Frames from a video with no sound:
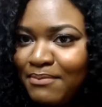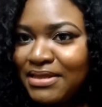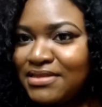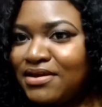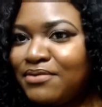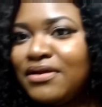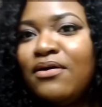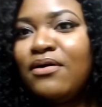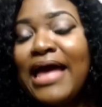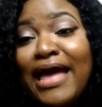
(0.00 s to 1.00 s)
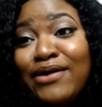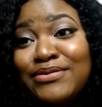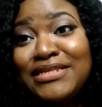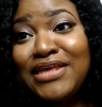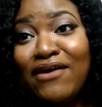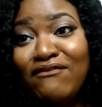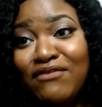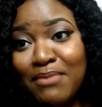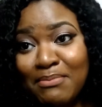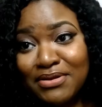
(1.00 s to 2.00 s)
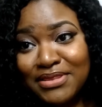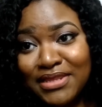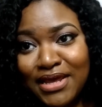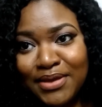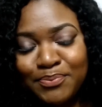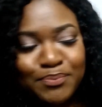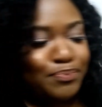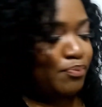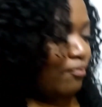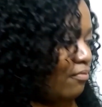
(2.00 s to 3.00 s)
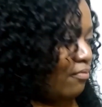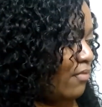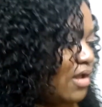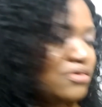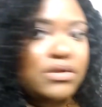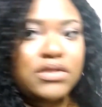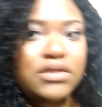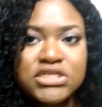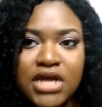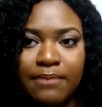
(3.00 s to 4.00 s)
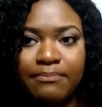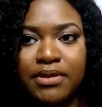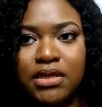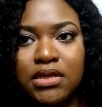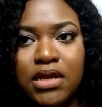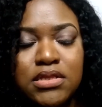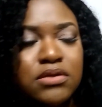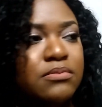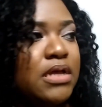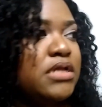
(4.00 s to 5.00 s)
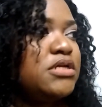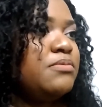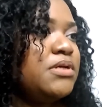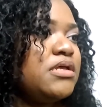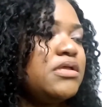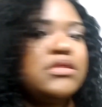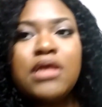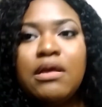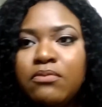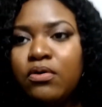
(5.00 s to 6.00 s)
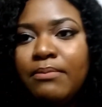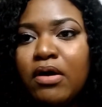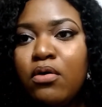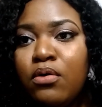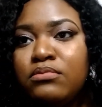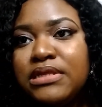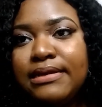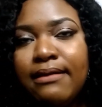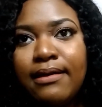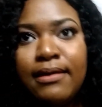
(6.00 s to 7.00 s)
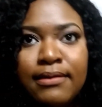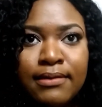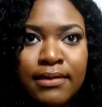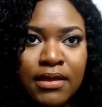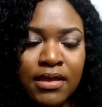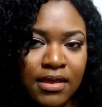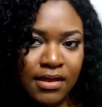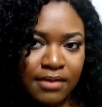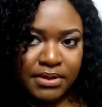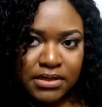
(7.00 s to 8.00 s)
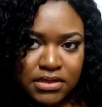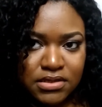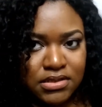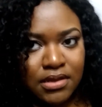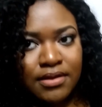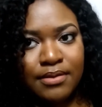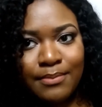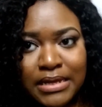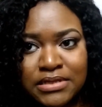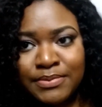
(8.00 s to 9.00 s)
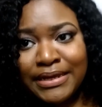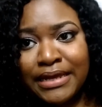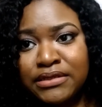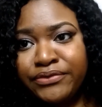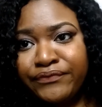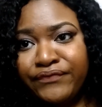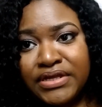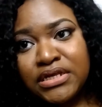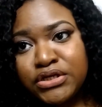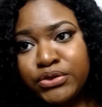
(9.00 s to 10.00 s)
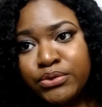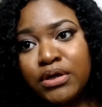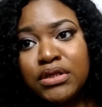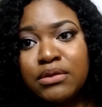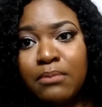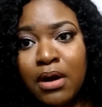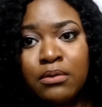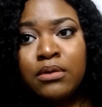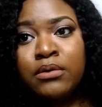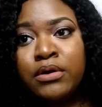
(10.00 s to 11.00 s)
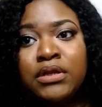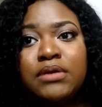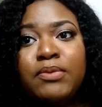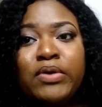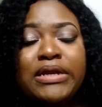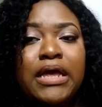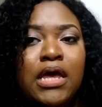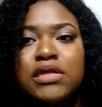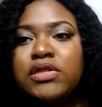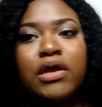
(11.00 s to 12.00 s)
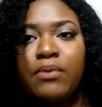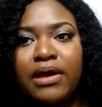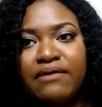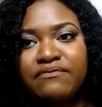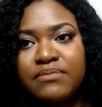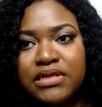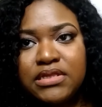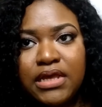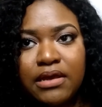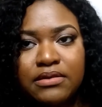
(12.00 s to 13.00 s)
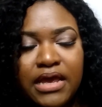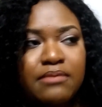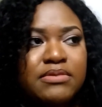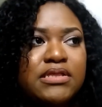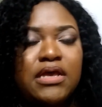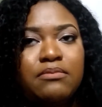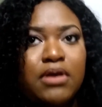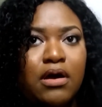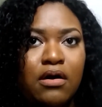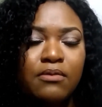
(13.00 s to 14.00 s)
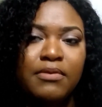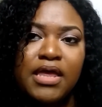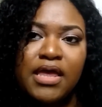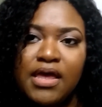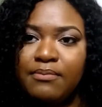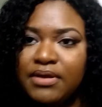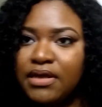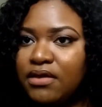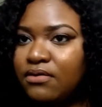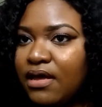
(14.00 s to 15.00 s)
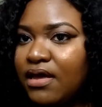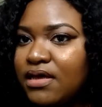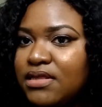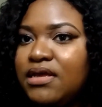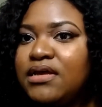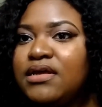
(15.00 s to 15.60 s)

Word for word: I'm about to get ready to go out for my birthday. Do a little shopping, not too much because I'm going back home tonight because my husband got to fix his truck tomorrow early in the morning, so he won't have the take time to take me home. But yeah, you guys,